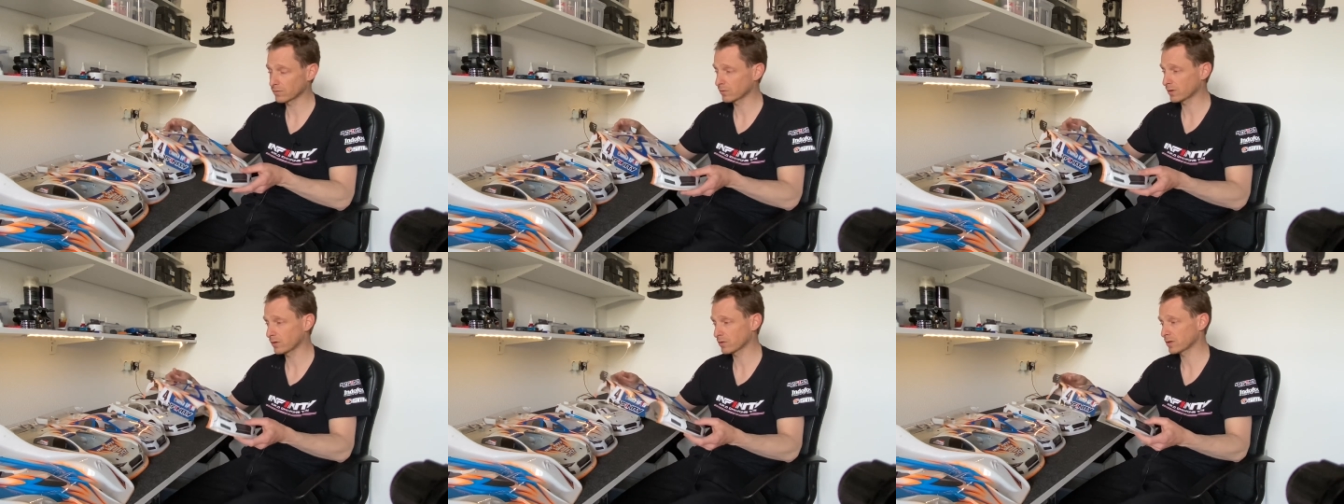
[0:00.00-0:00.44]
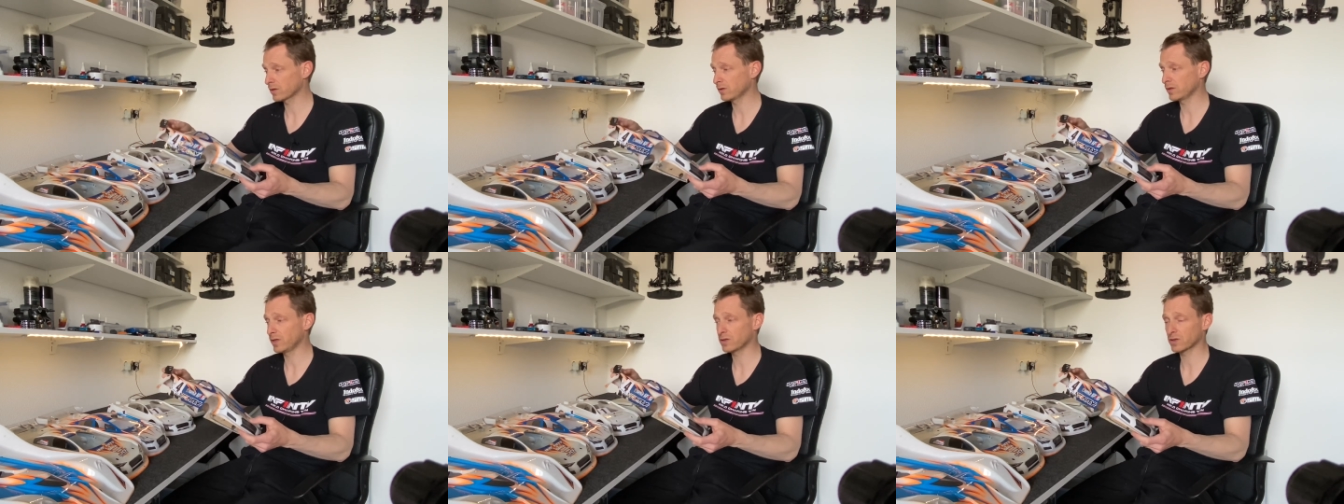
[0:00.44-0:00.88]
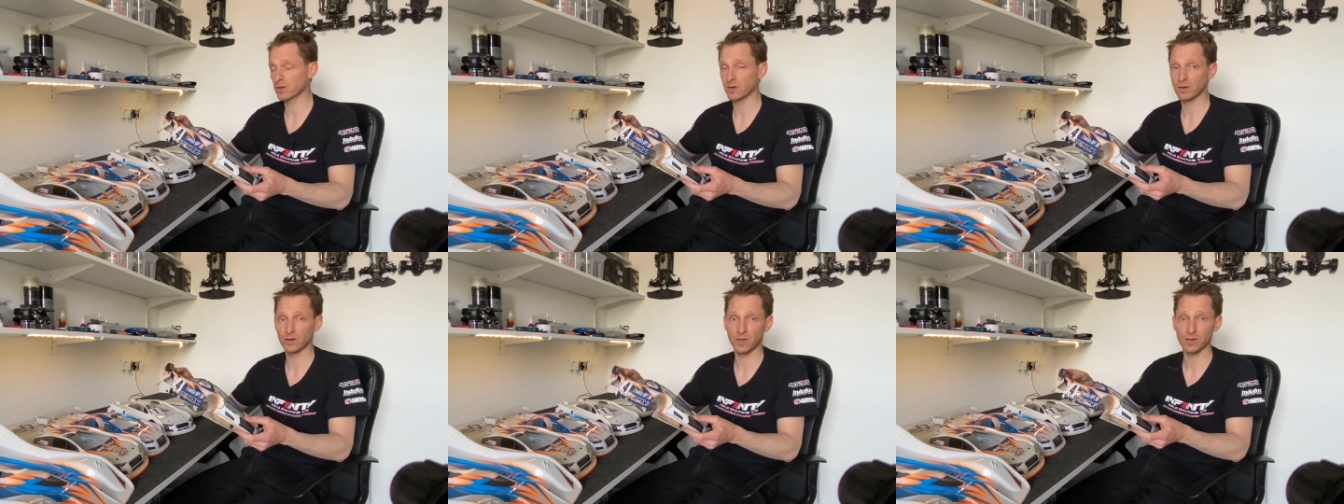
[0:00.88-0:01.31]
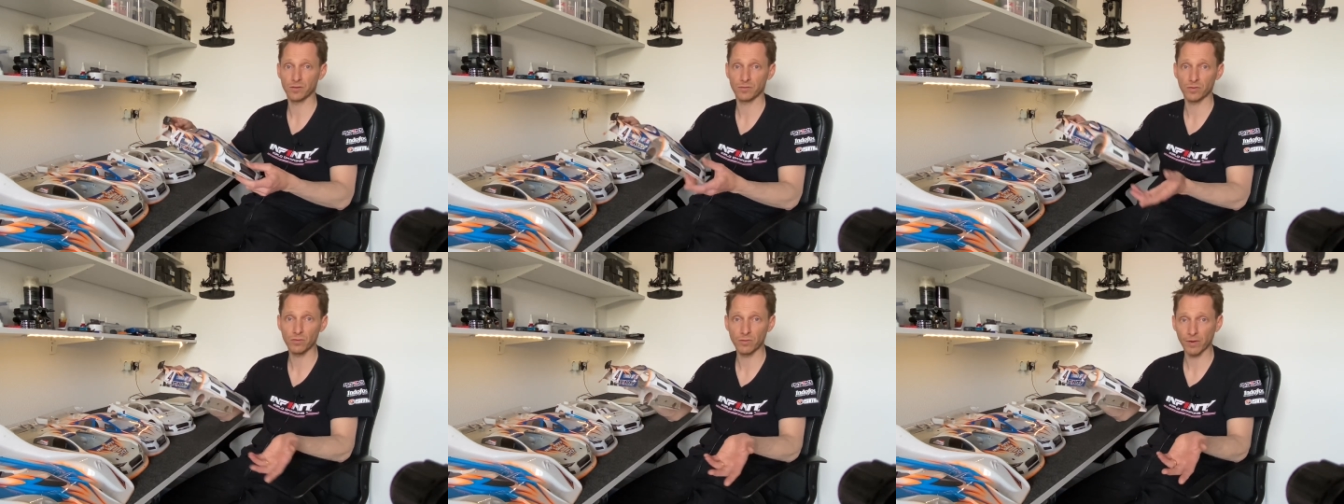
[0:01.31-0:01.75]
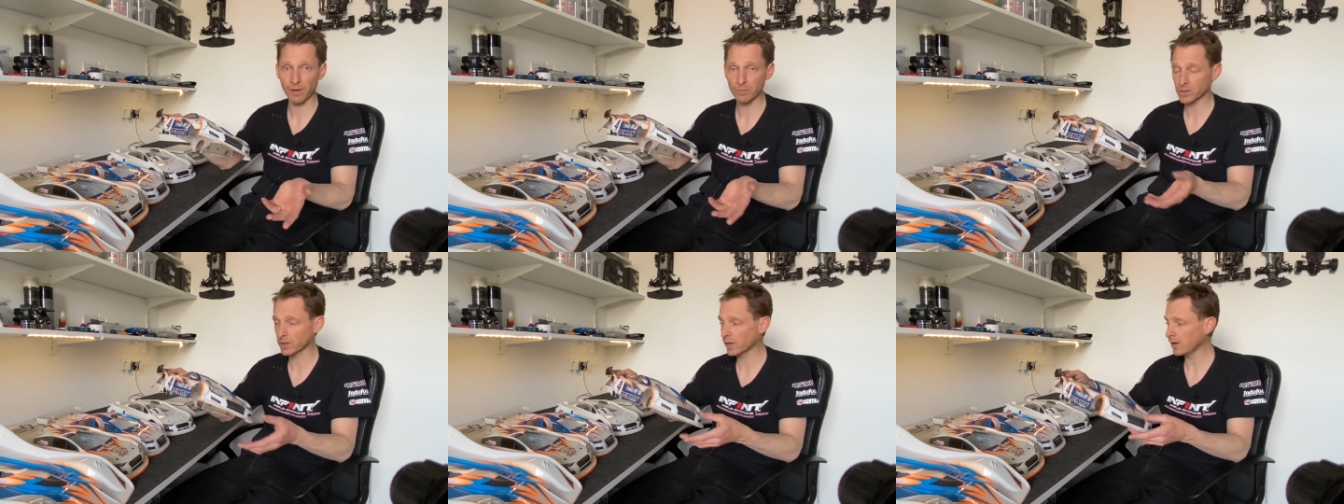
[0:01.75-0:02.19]
because this is a few
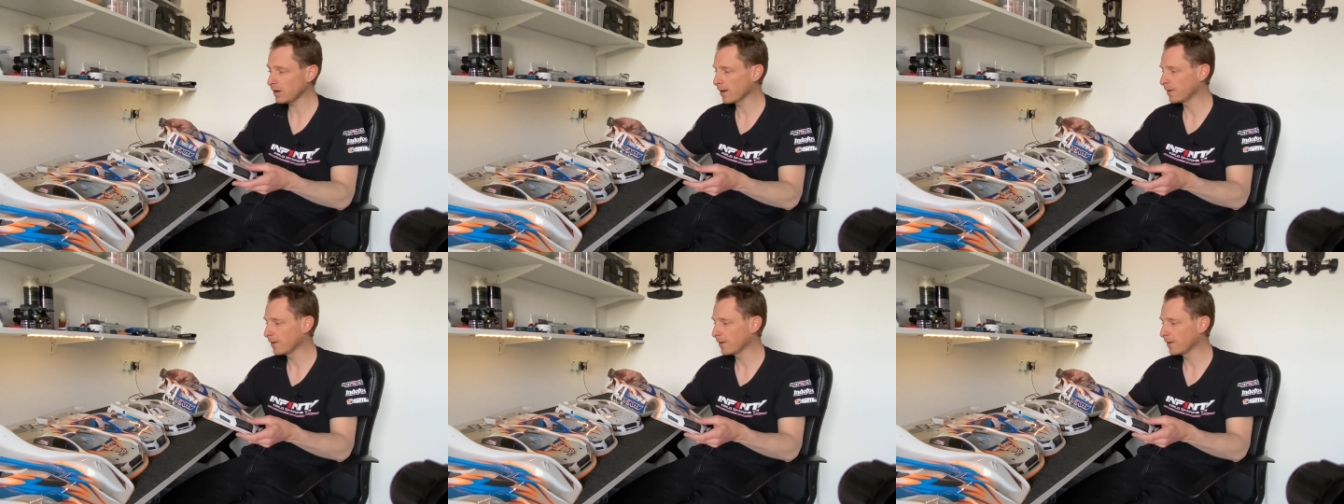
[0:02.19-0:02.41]
grams again.